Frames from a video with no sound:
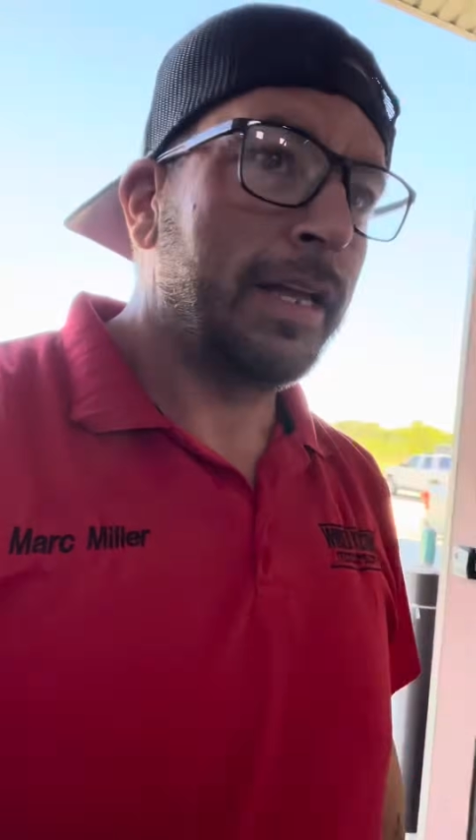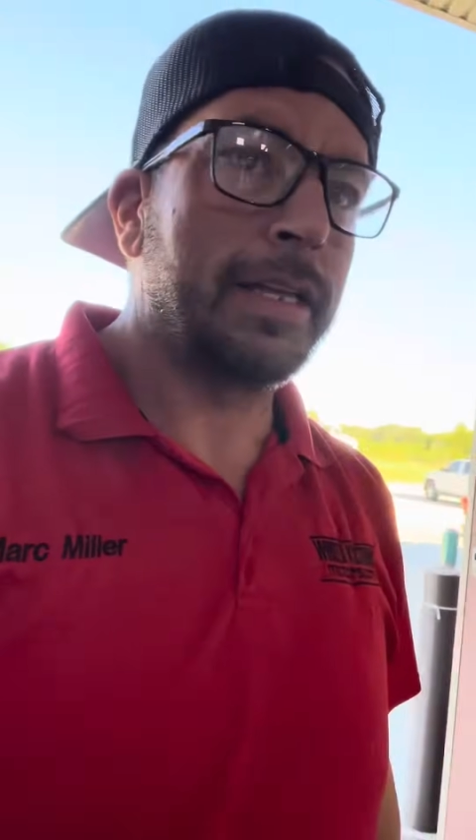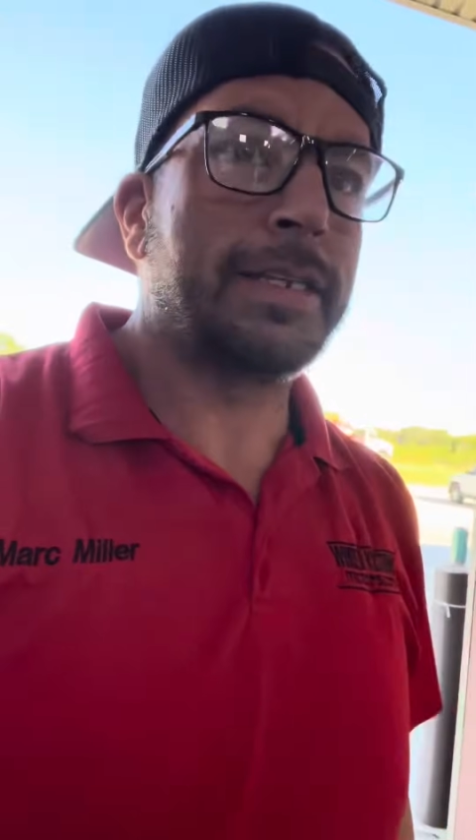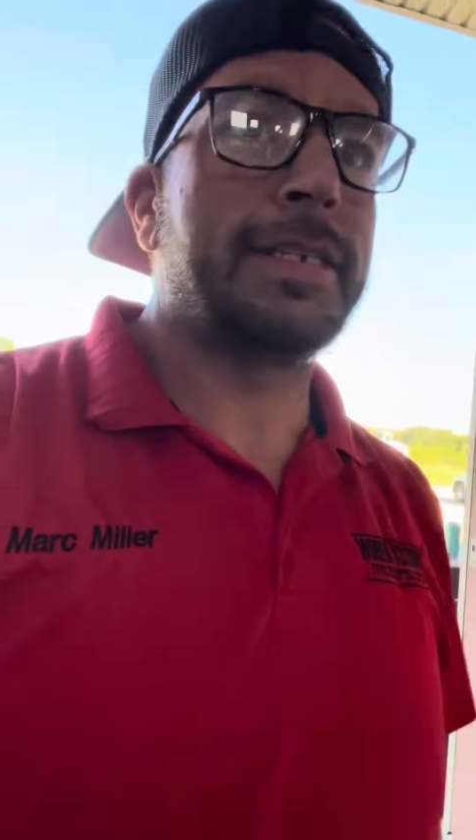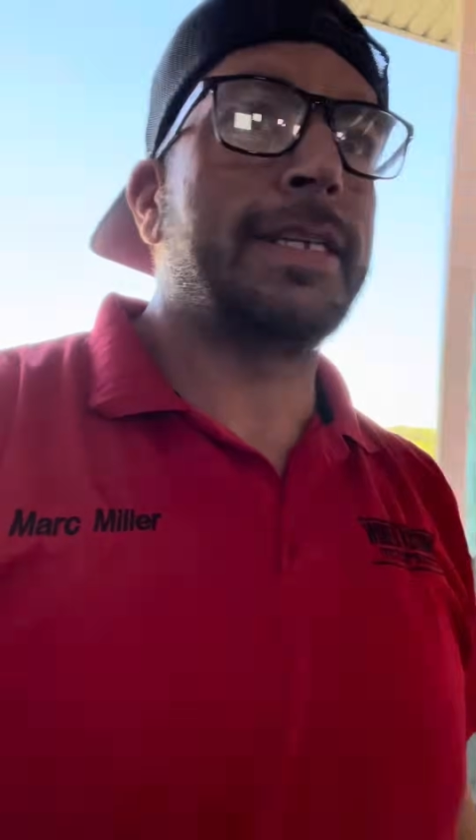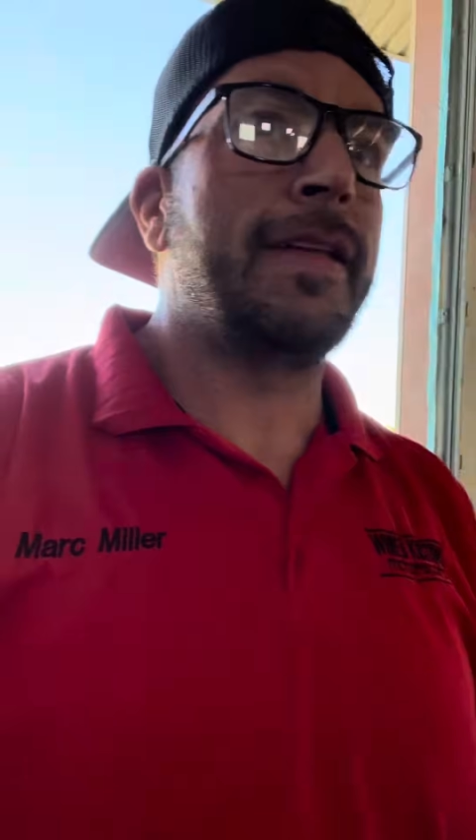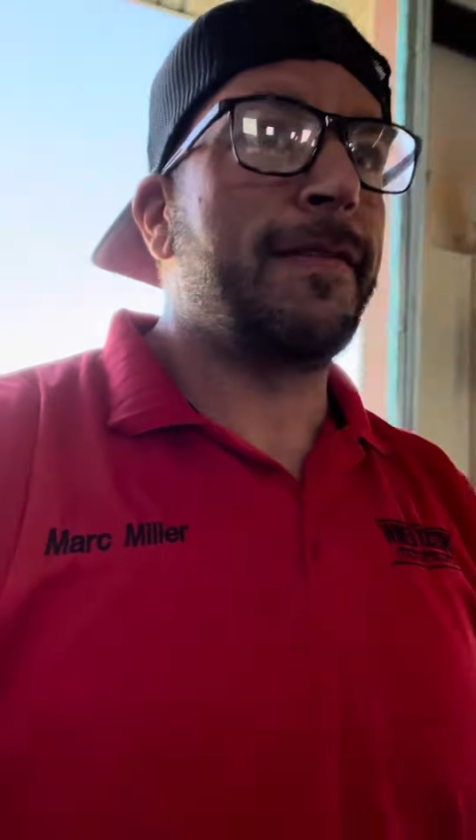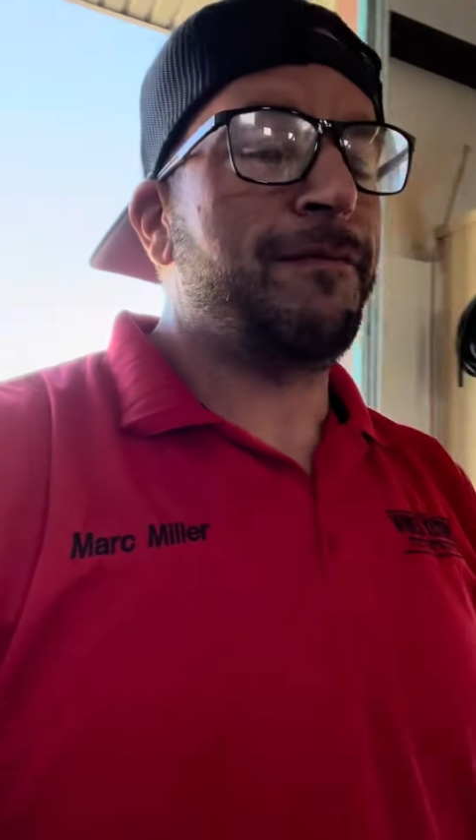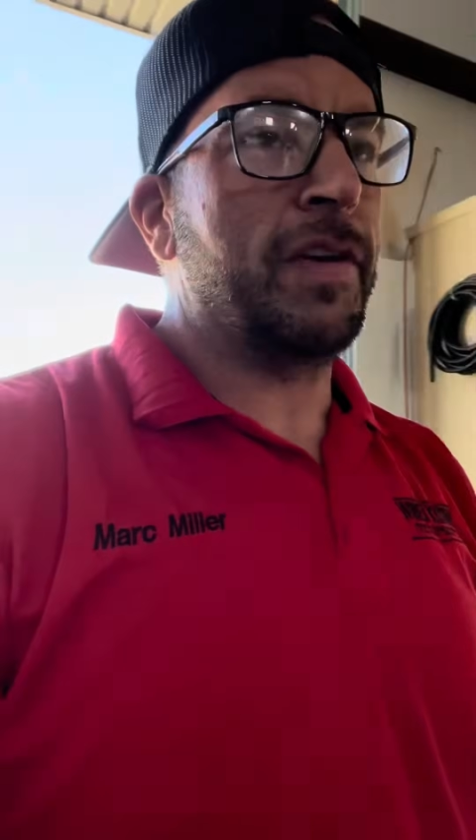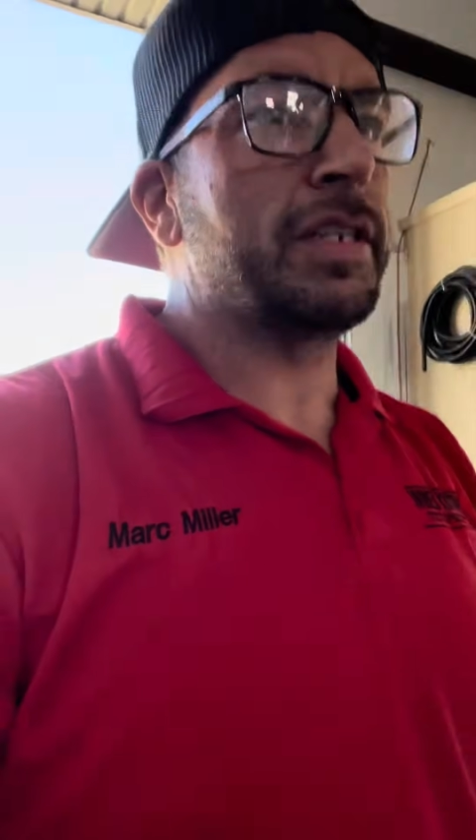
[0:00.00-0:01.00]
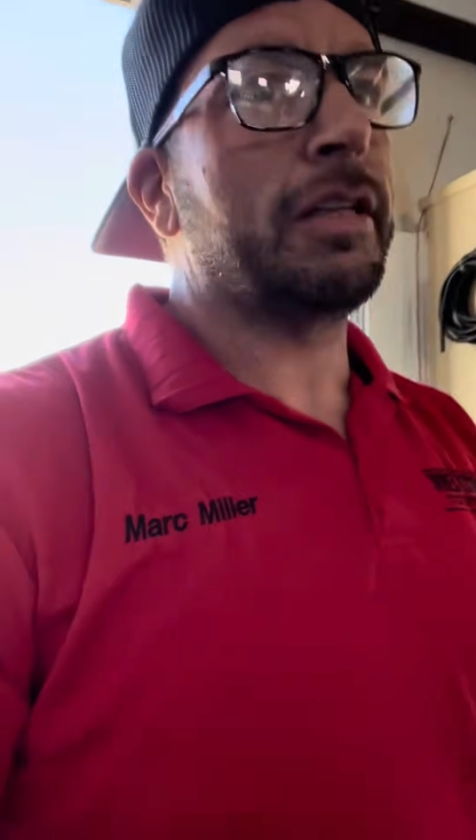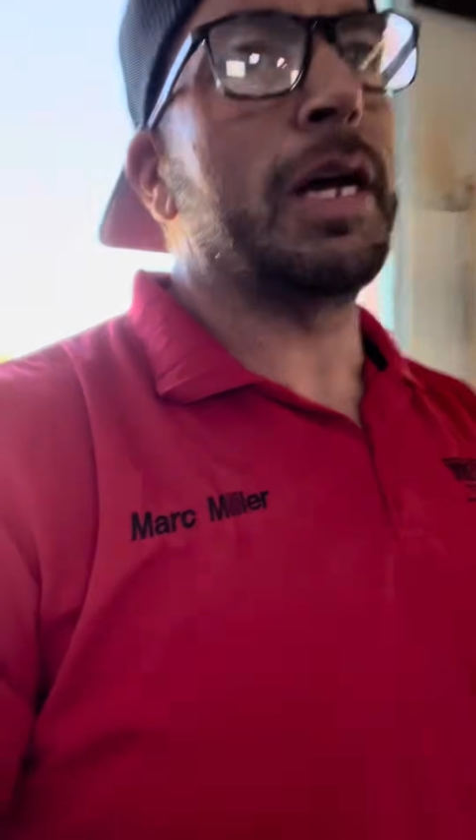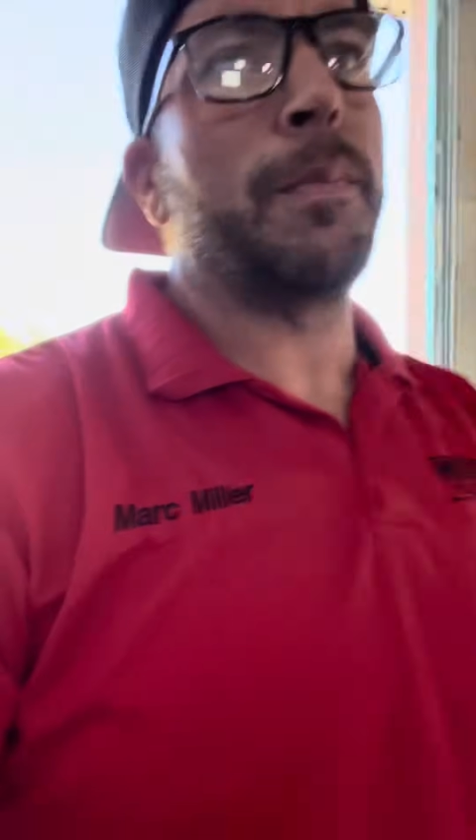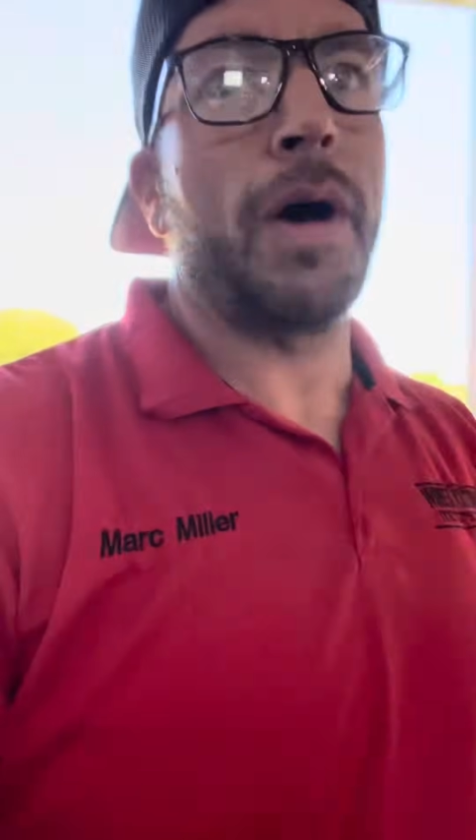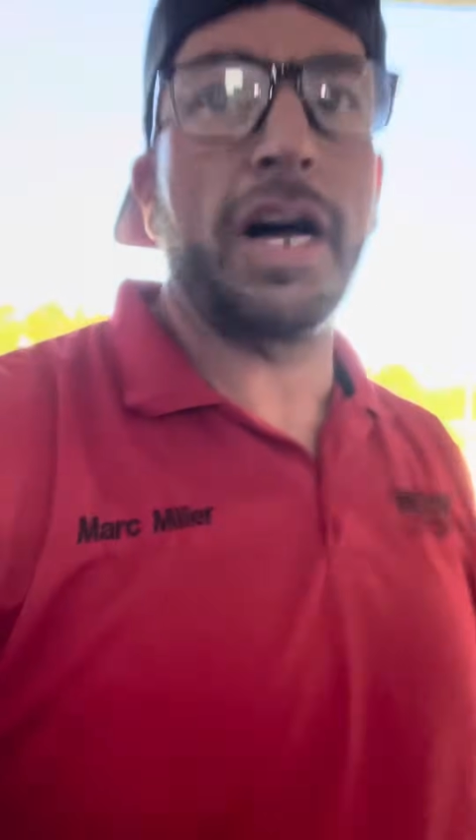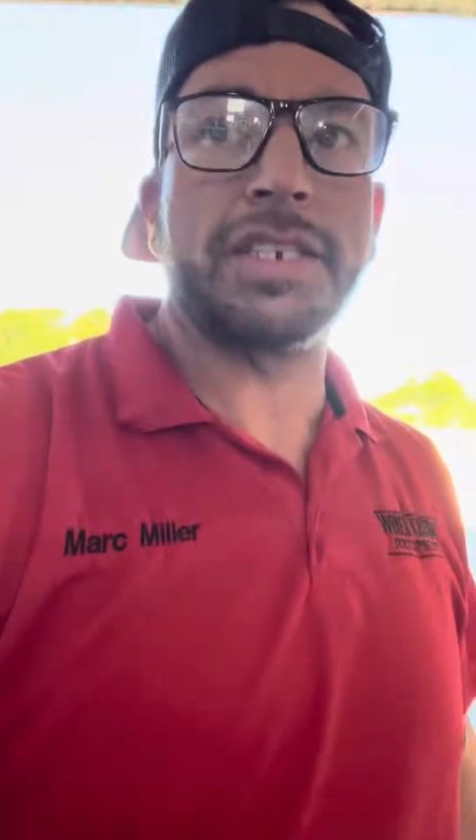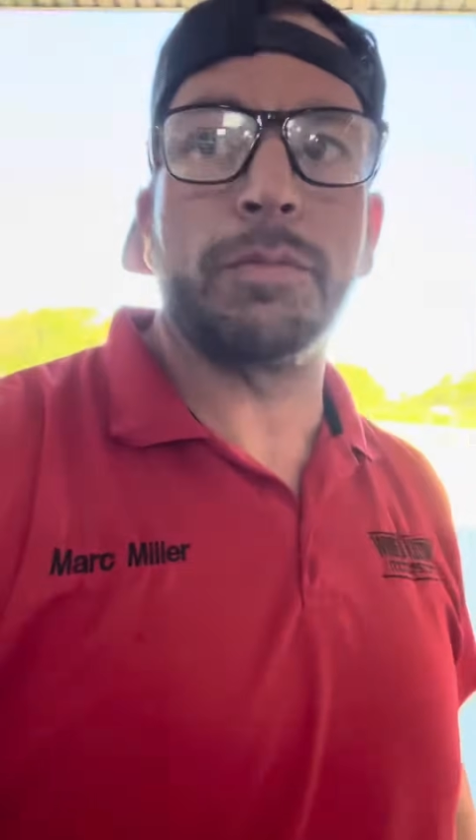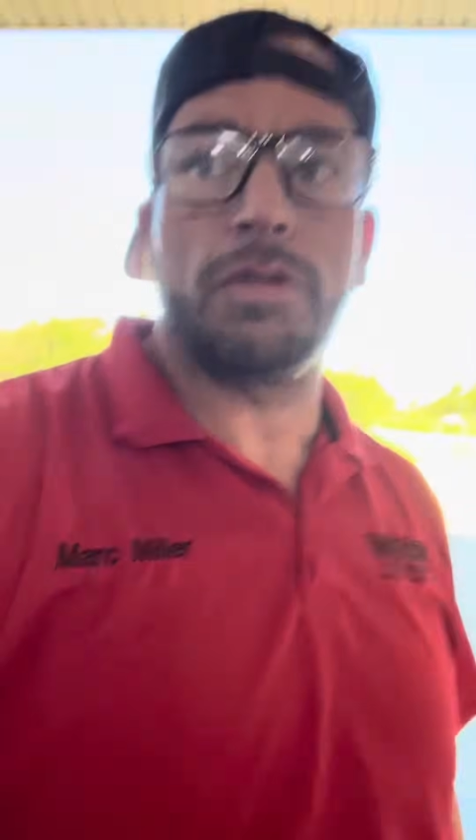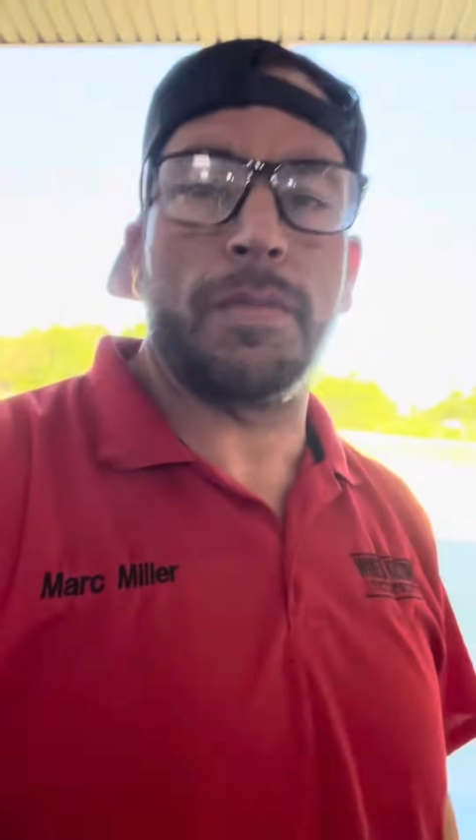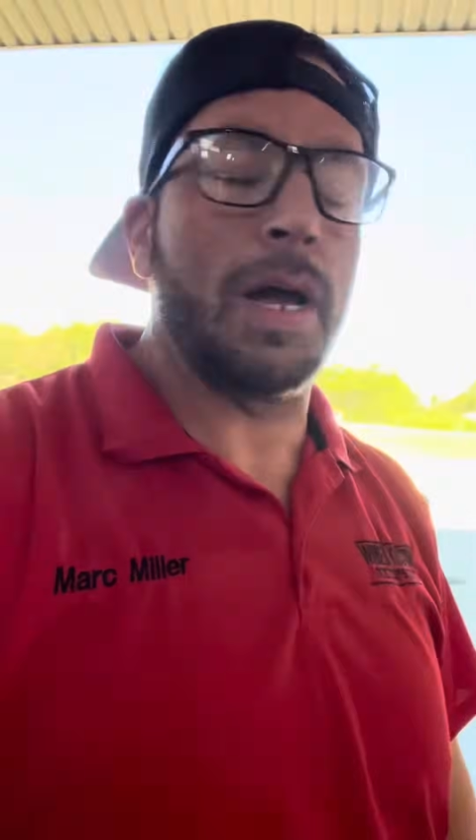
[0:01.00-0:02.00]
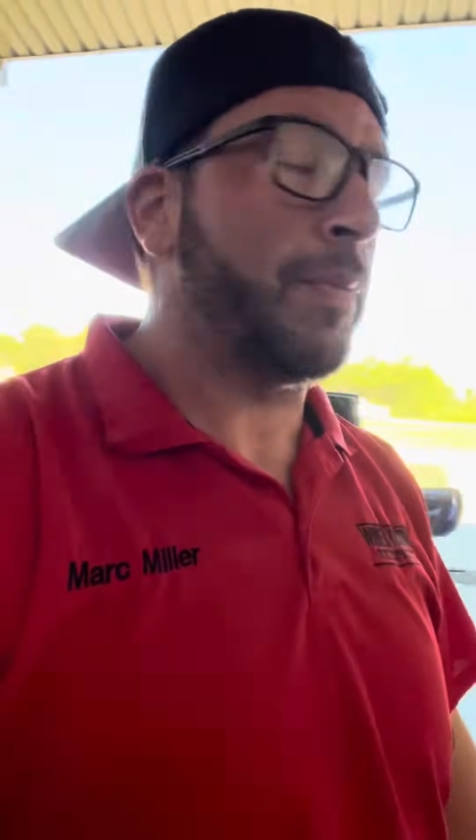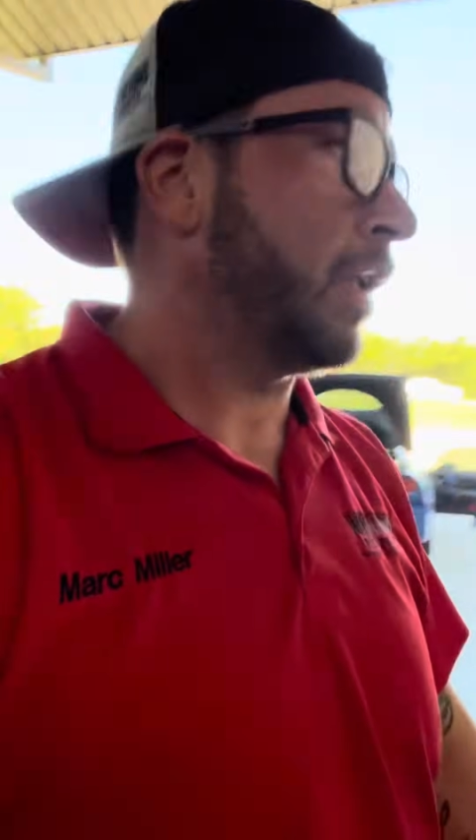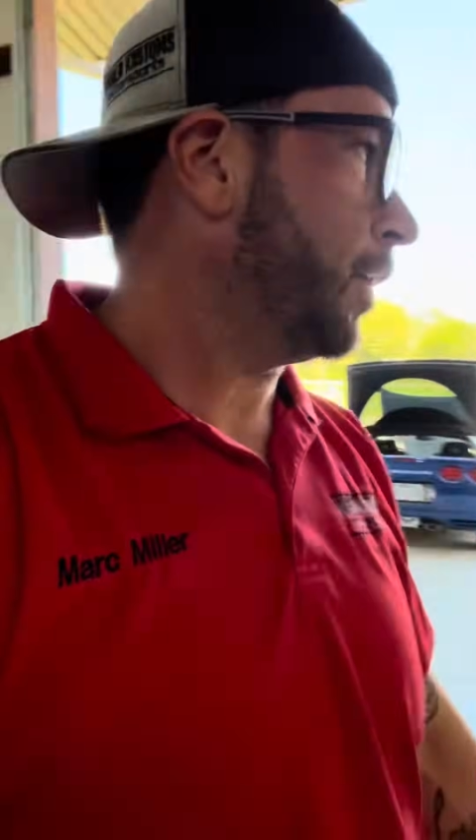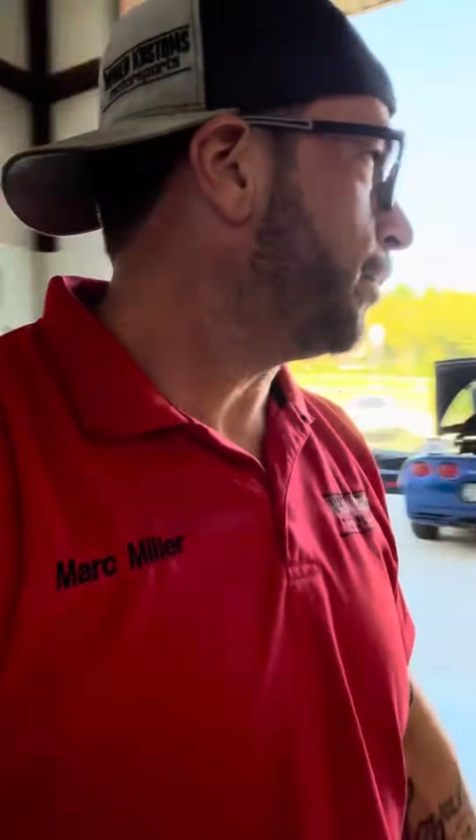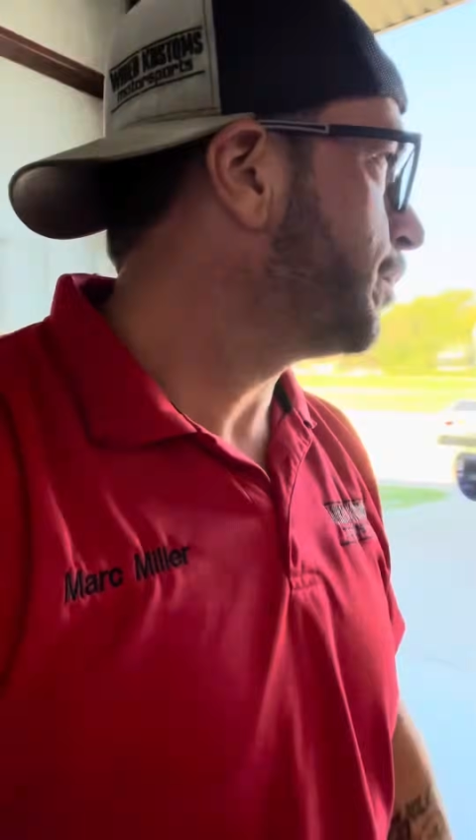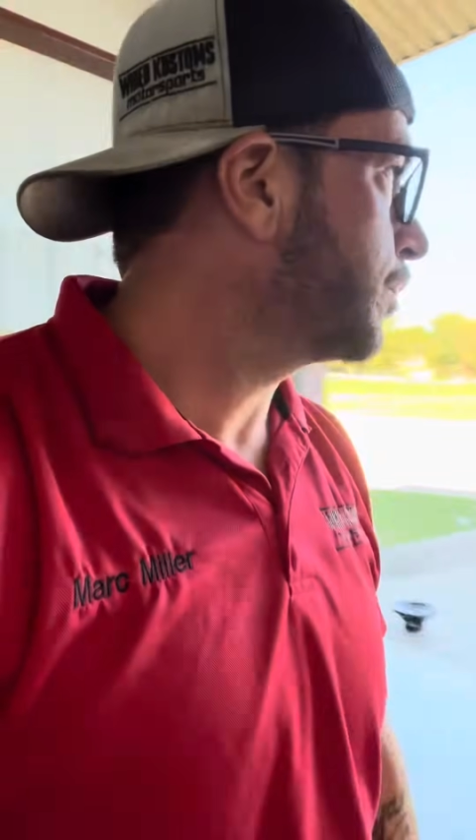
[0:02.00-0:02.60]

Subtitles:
it's physically impossible in my opinion.